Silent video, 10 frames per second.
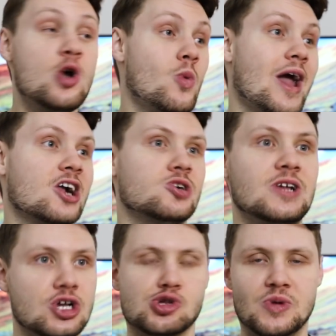We
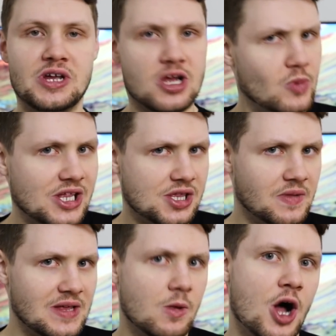actually just re
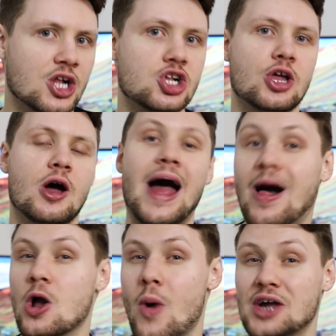recently launched uh,
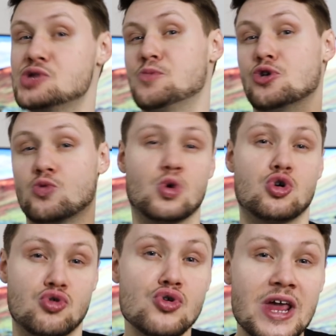Algo Expert
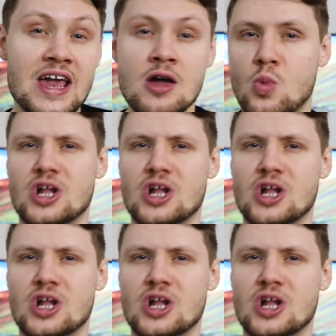Recruiting,